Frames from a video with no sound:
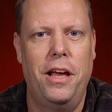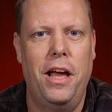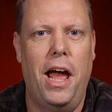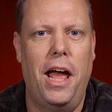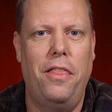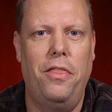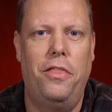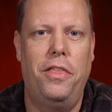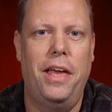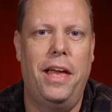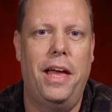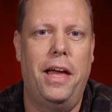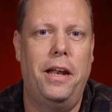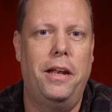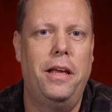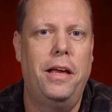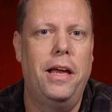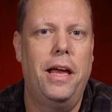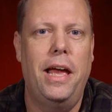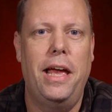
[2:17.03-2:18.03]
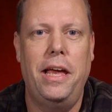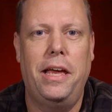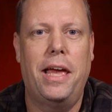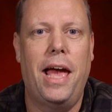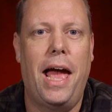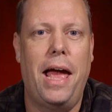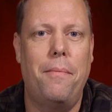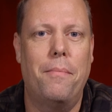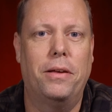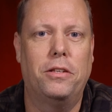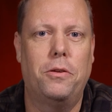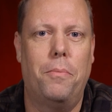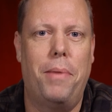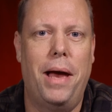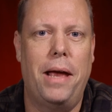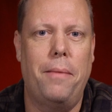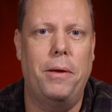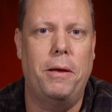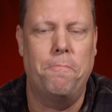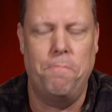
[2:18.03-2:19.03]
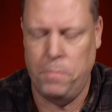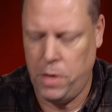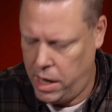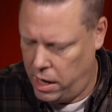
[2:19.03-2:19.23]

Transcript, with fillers: and then he came as a baby.